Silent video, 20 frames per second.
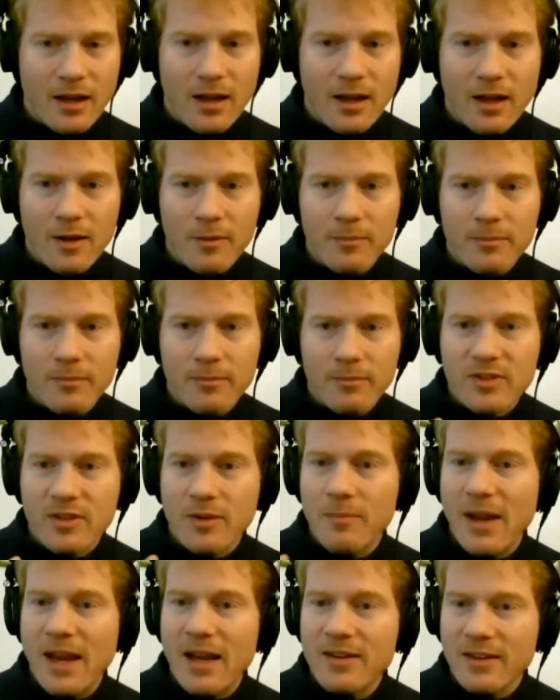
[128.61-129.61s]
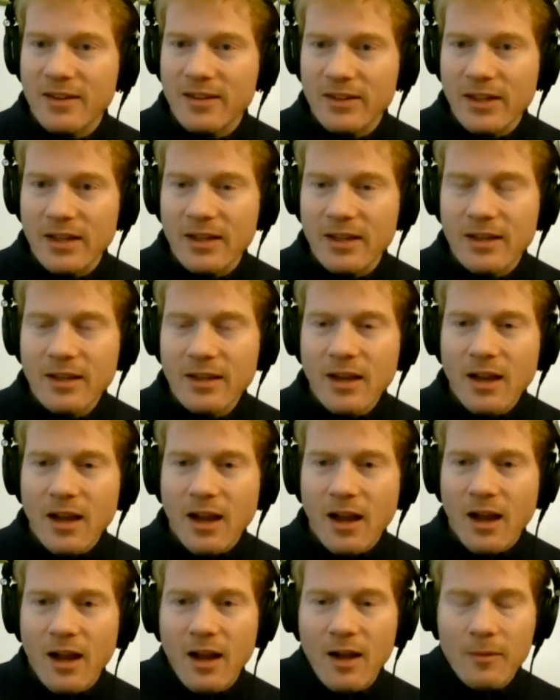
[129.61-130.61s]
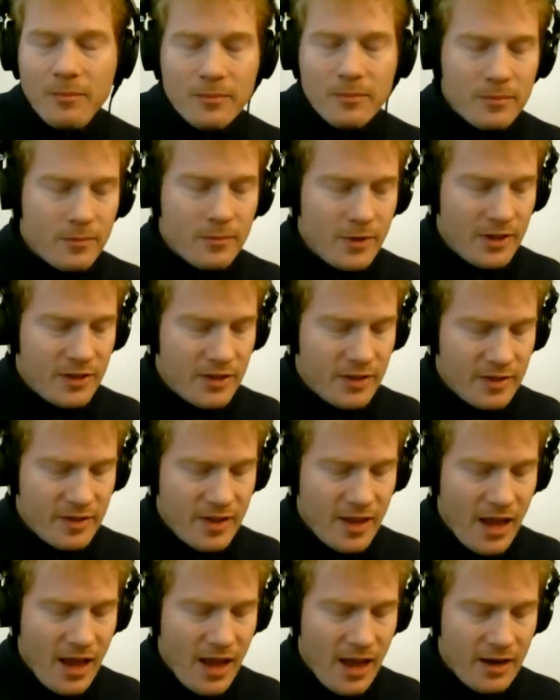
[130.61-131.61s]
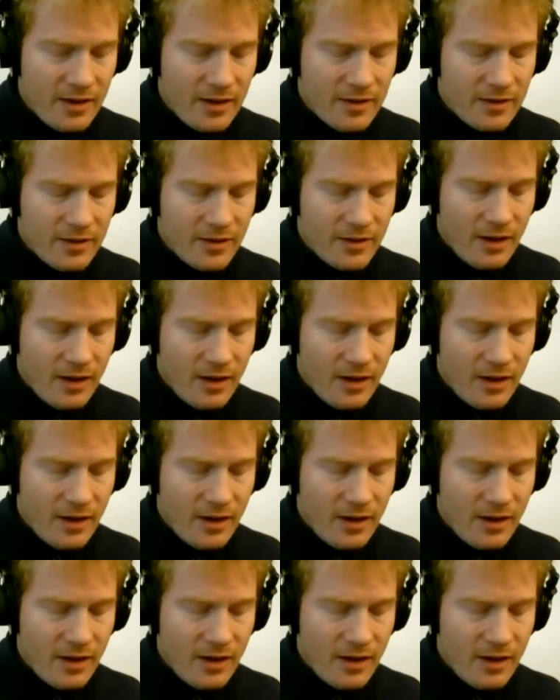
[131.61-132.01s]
semantically, which is that,